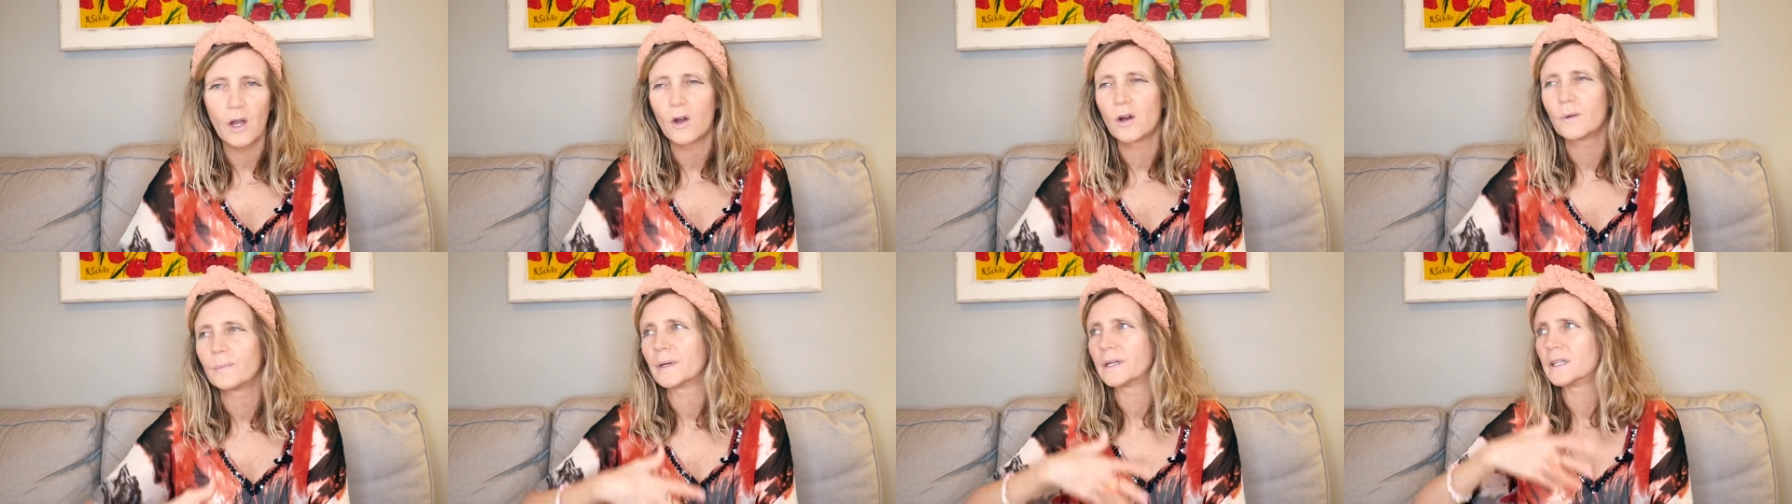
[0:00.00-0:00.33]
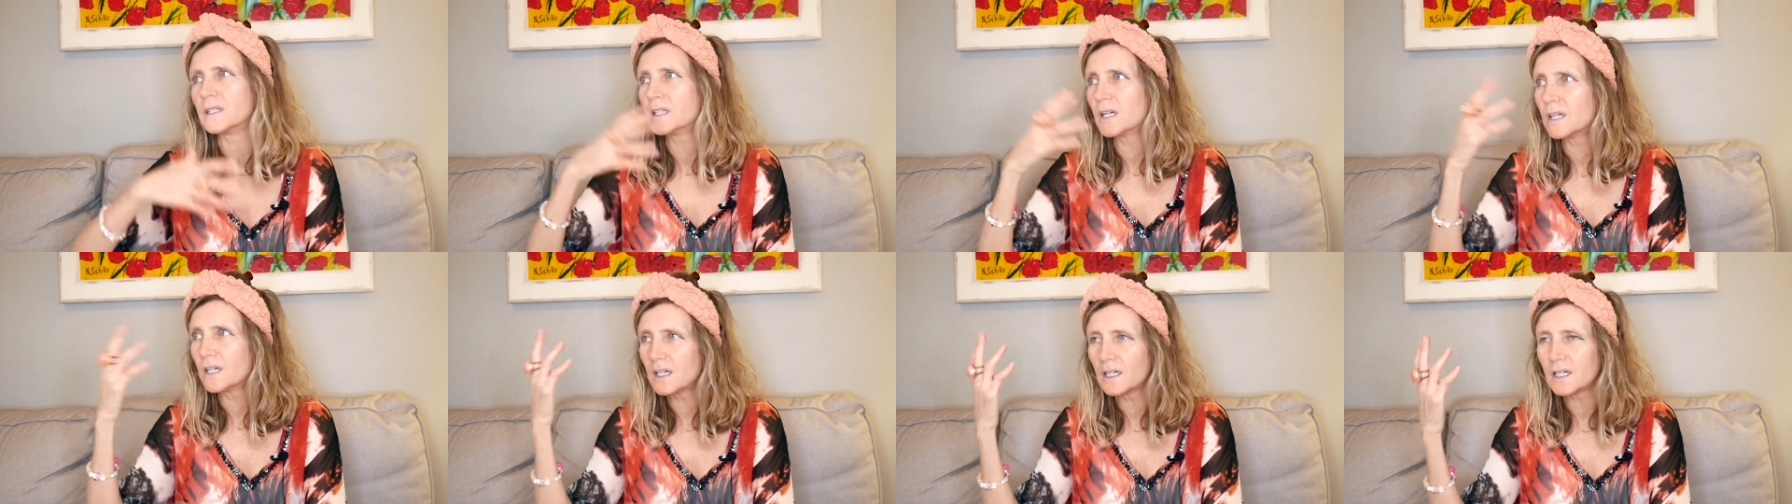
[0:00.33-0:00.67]
Oh my
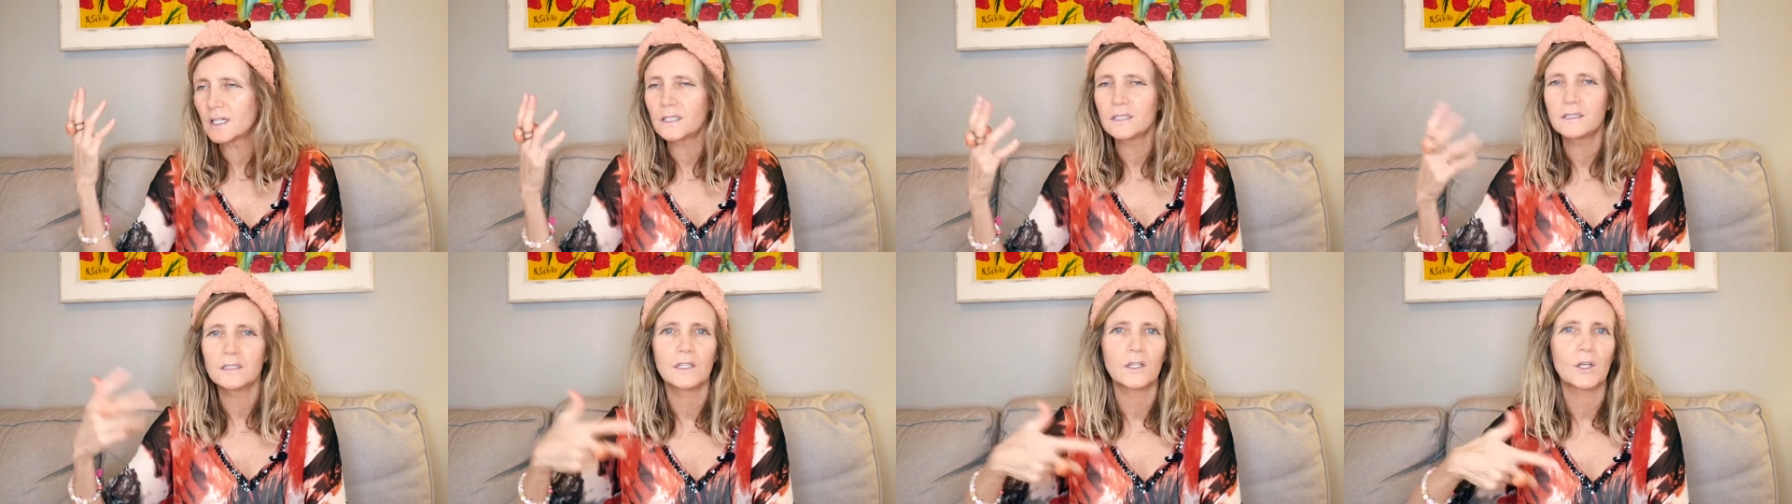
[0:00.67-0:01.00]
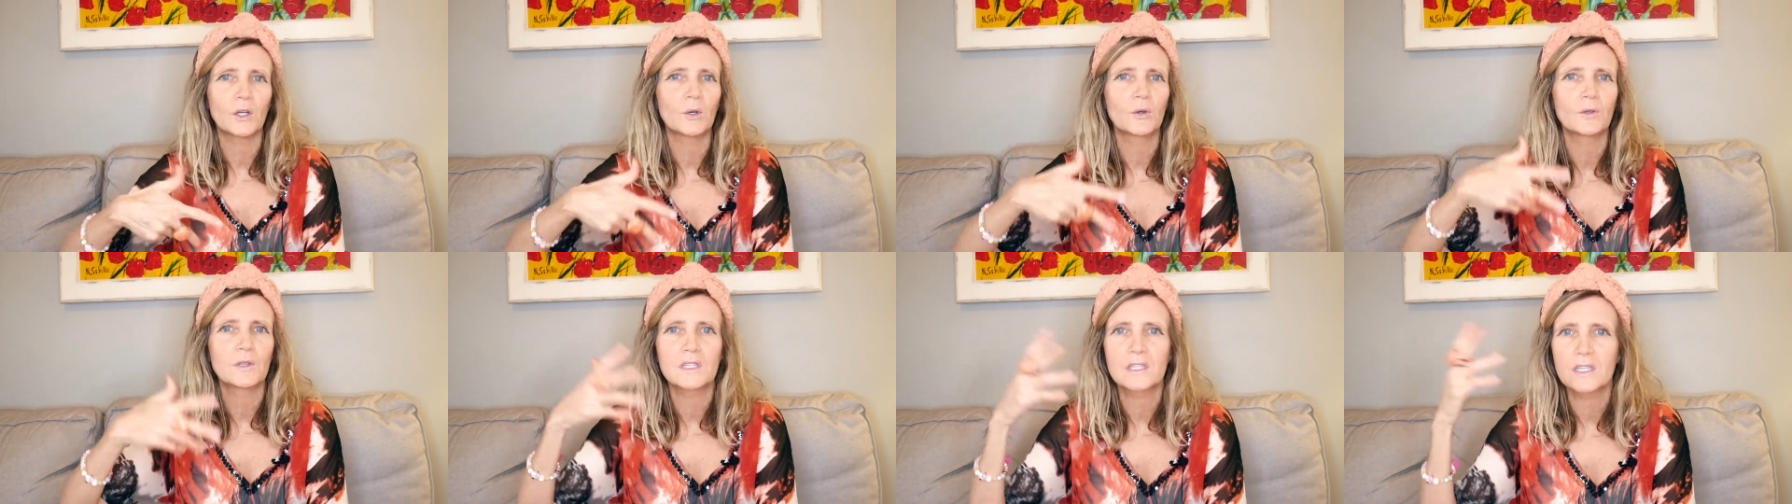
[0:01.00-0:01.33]
God, you
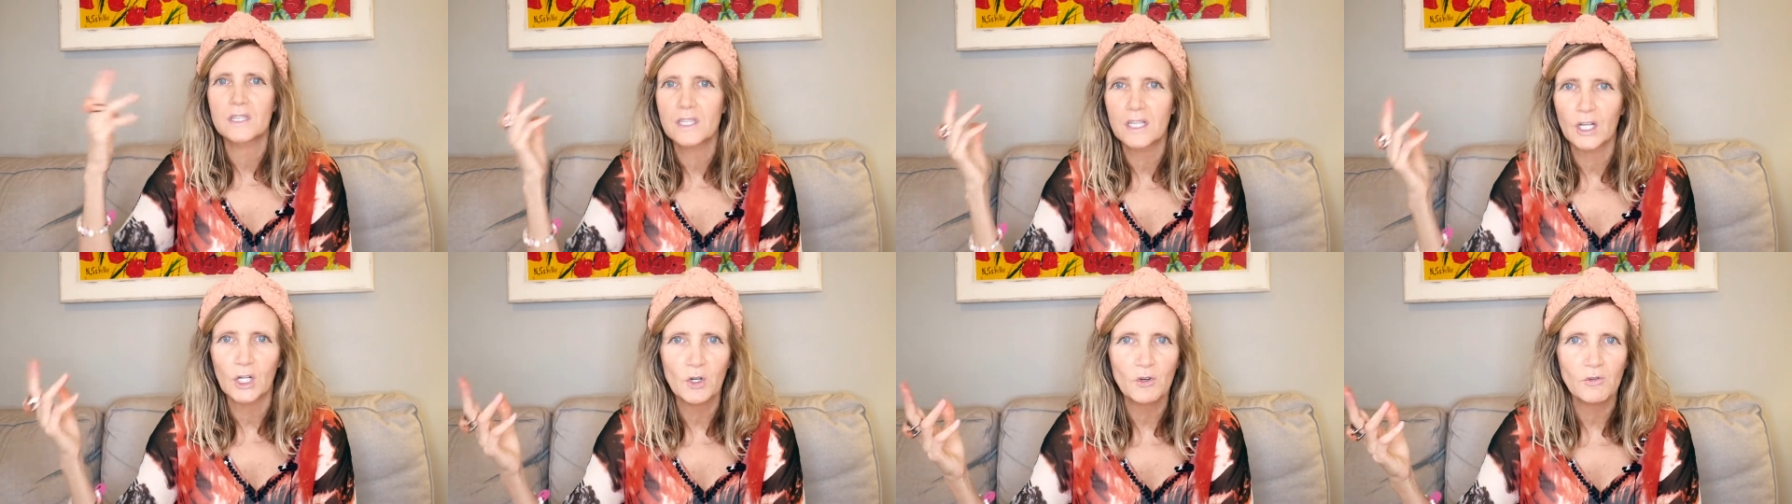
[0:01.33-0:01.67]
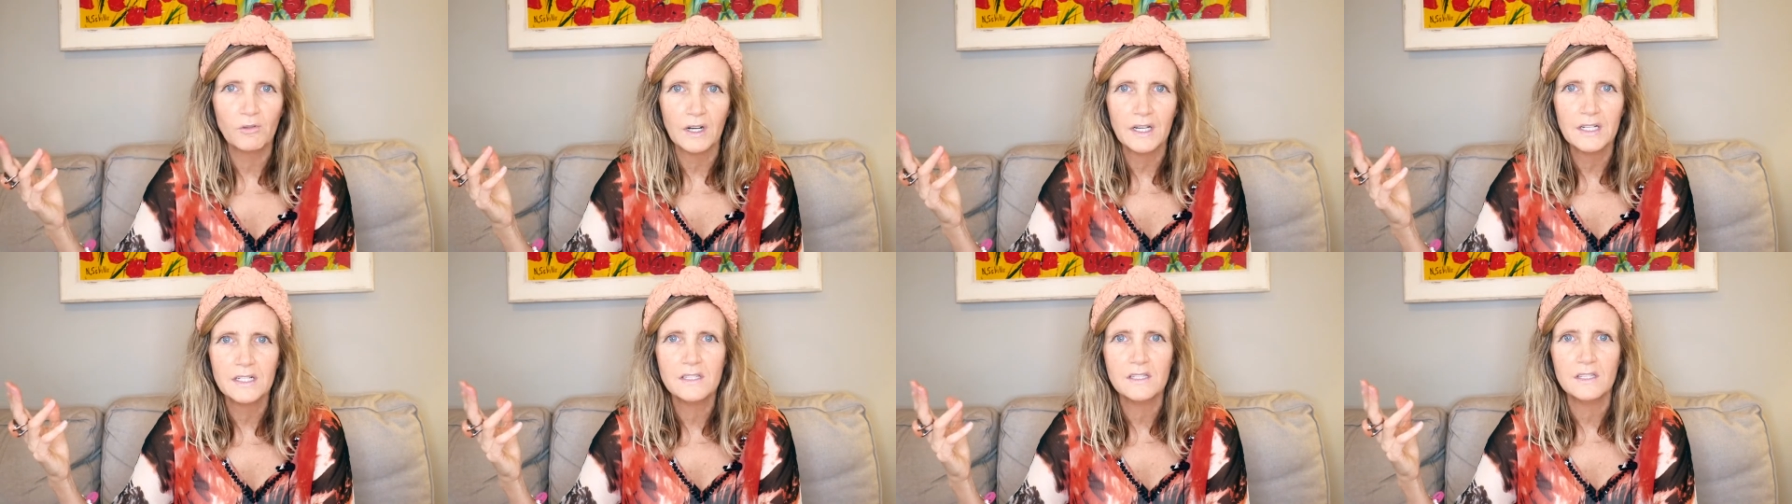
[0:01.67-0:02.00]
know, this is a
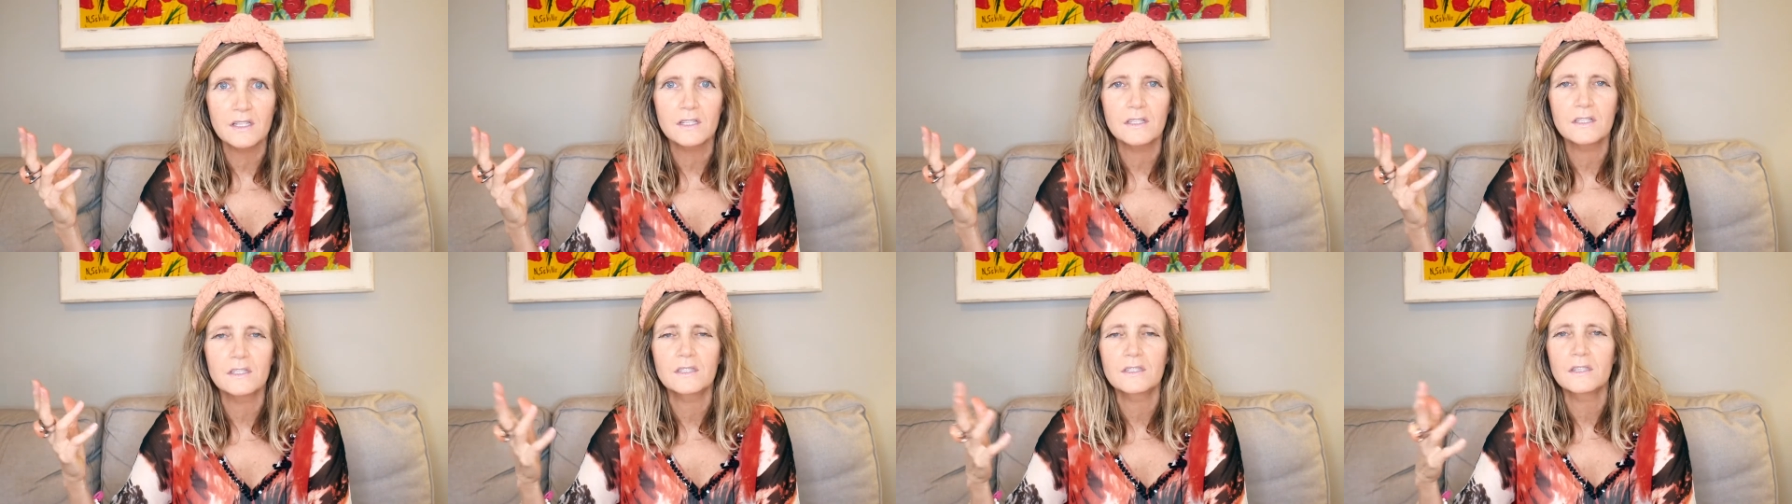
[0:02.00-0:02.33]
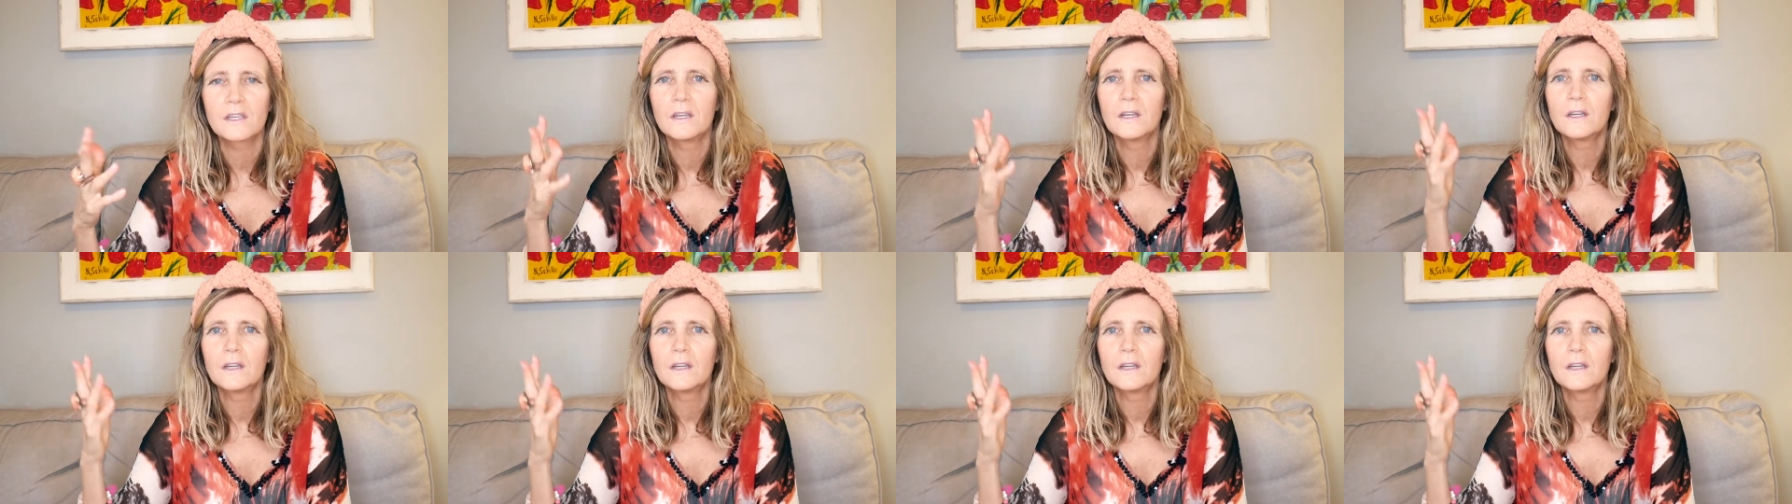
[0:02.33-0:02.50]
crisis.